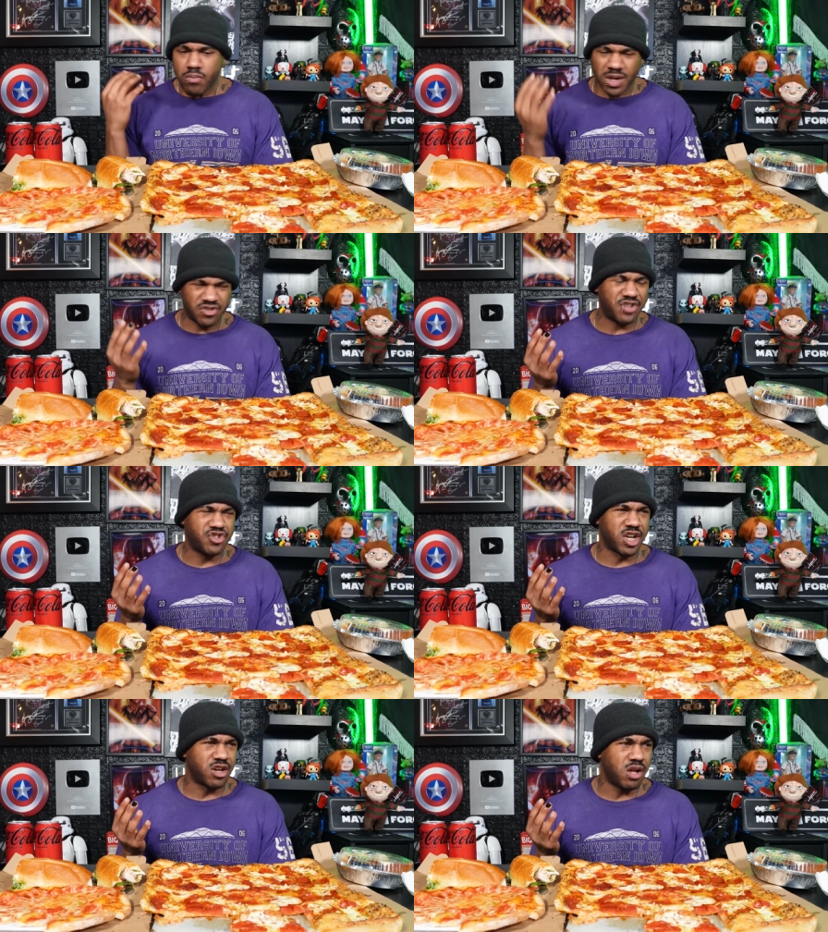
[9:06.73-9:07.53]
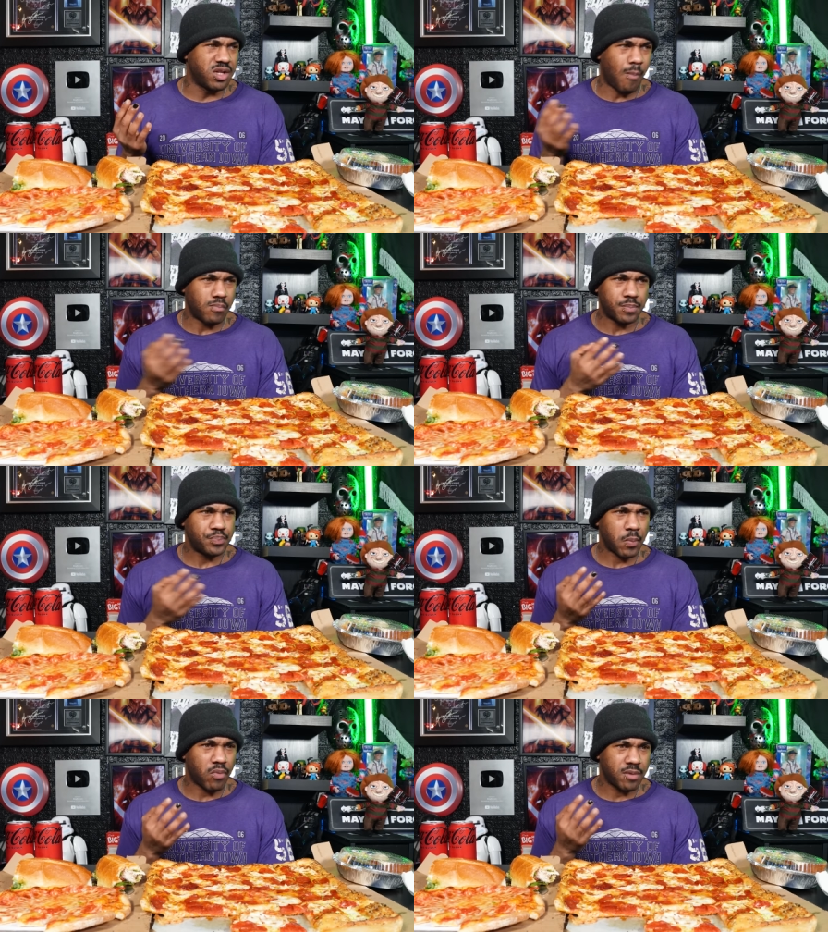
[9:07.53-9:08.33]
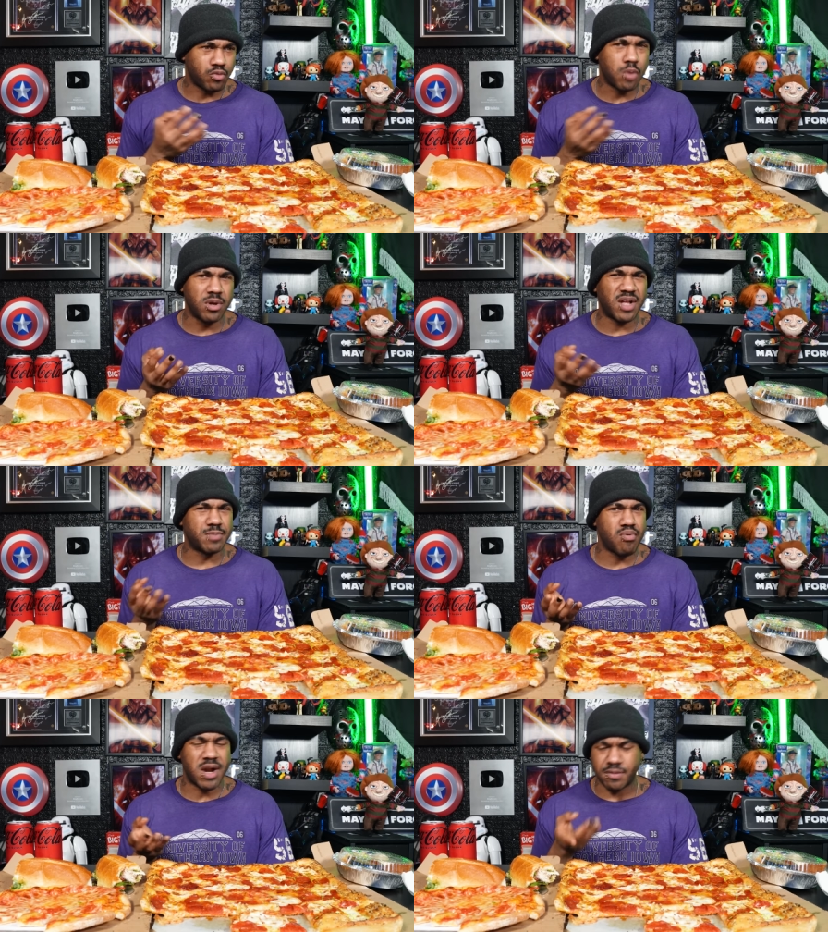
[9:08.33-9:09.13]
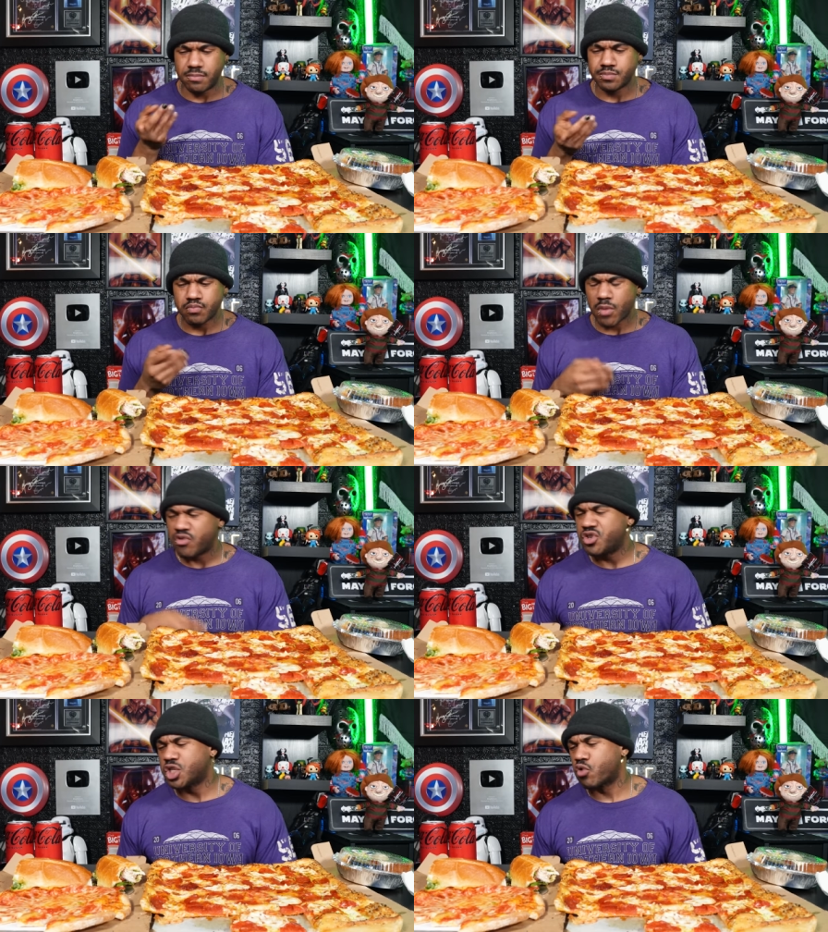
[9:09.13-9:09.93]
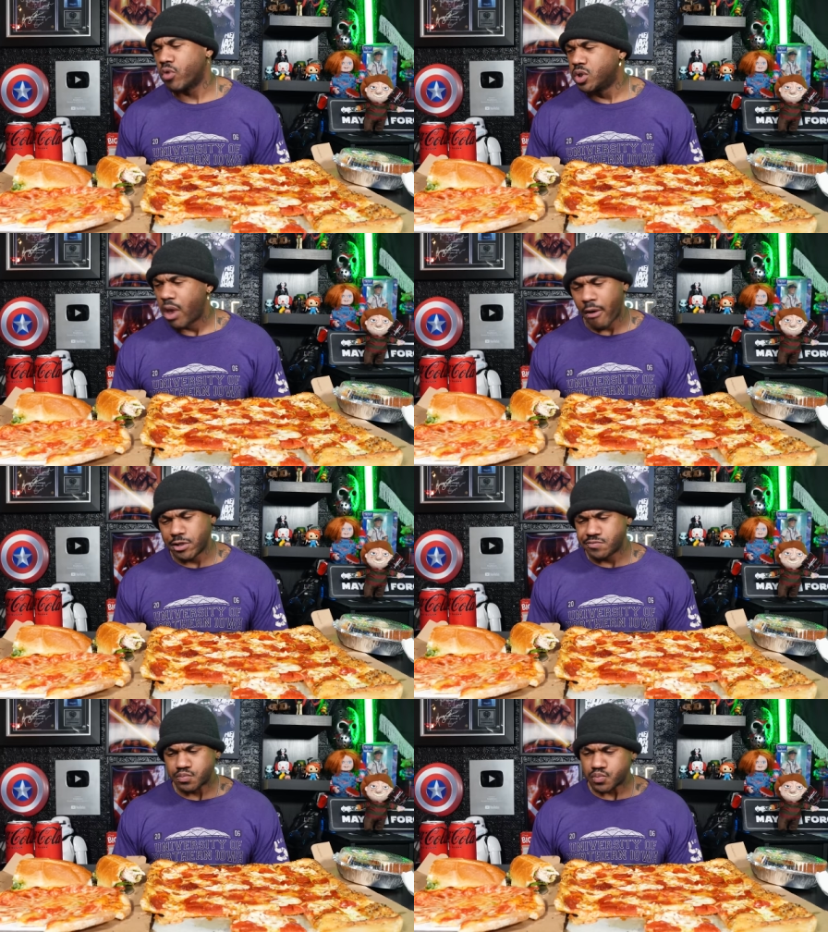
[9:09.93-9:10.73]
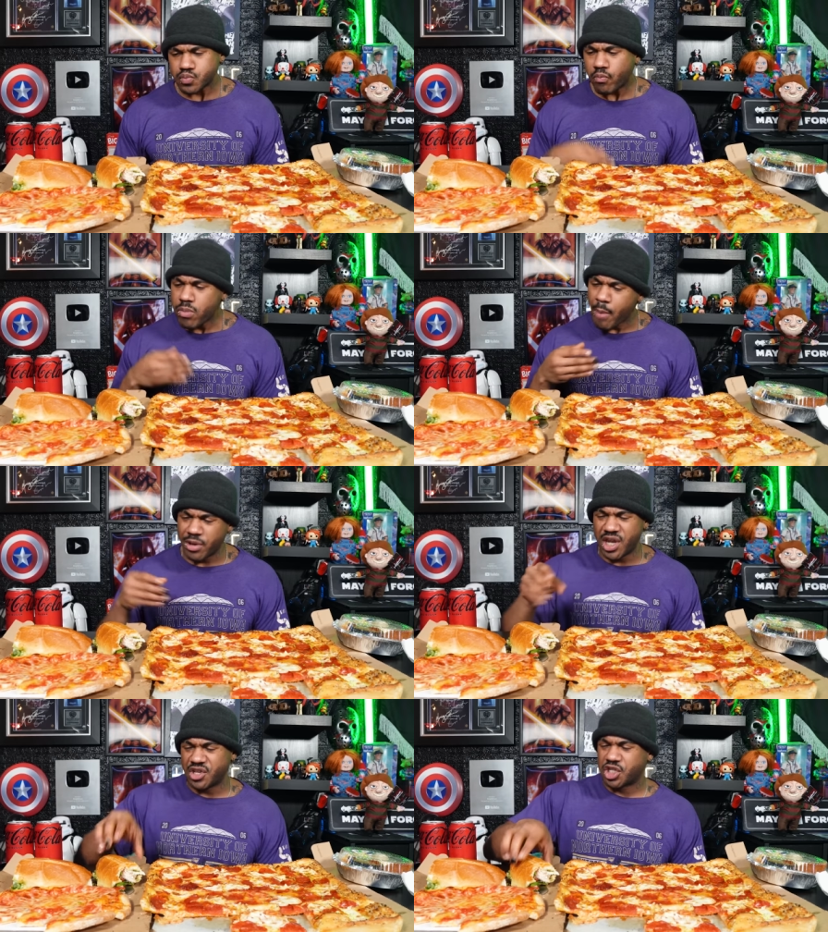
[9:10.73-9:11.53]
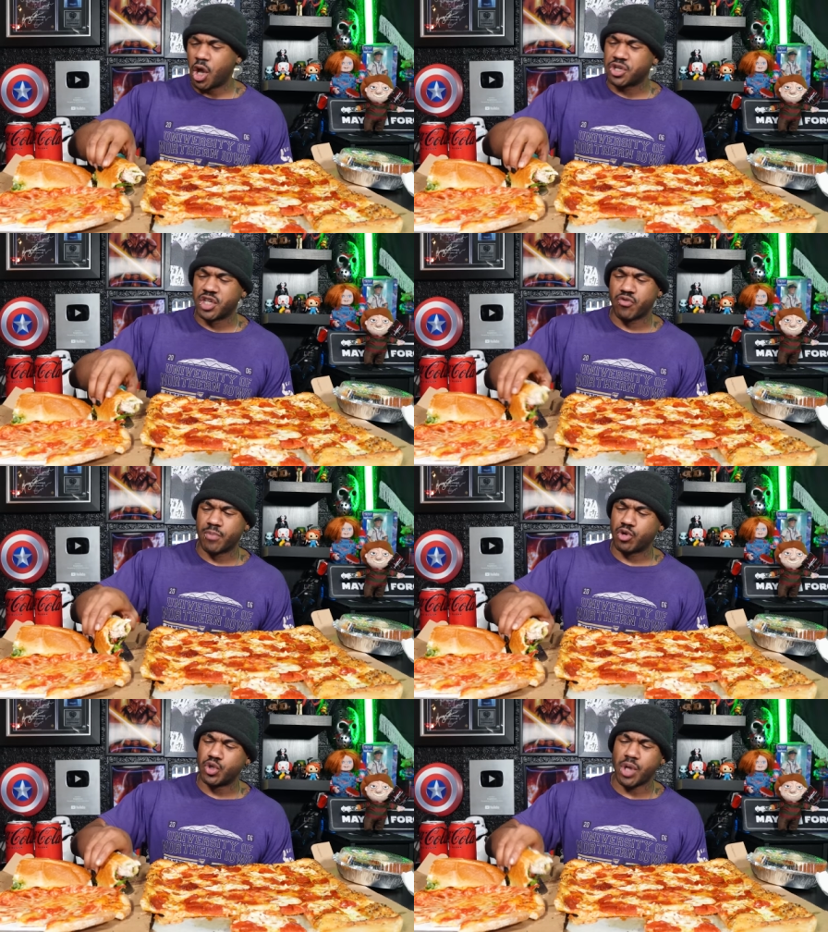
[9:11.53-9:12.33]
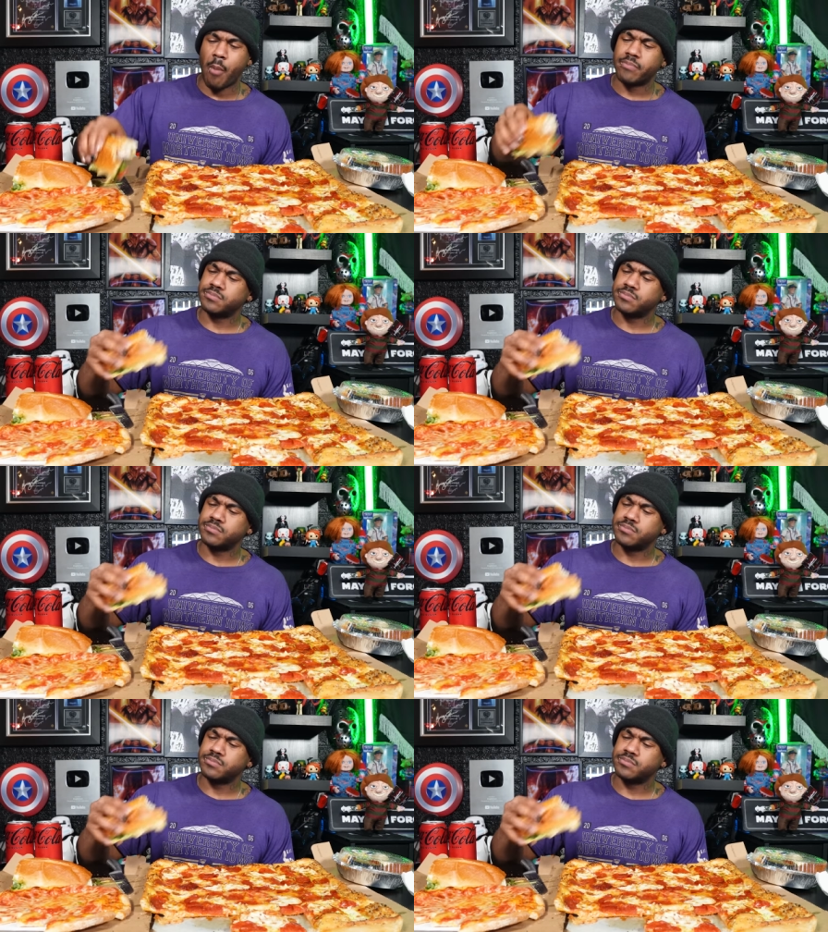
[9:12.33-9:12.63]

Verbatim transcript: Is that chicken cutlet? Normally that's breaded. This is grilled, but you get the saltiness from the prosciutto.